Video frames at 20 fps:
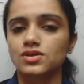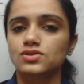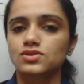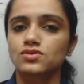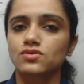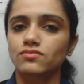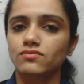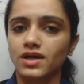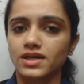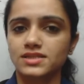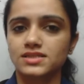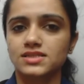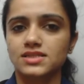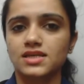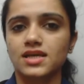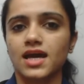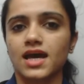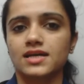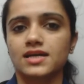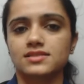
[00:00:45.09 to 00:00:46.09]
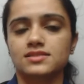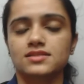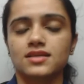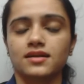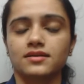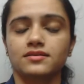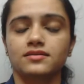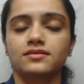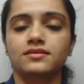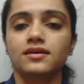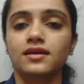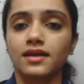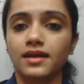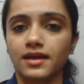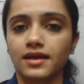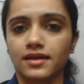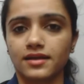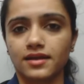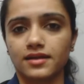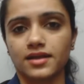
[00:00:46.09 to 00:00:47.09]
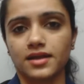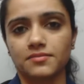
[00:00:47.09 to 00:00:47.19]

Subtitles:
So 1G has started the era,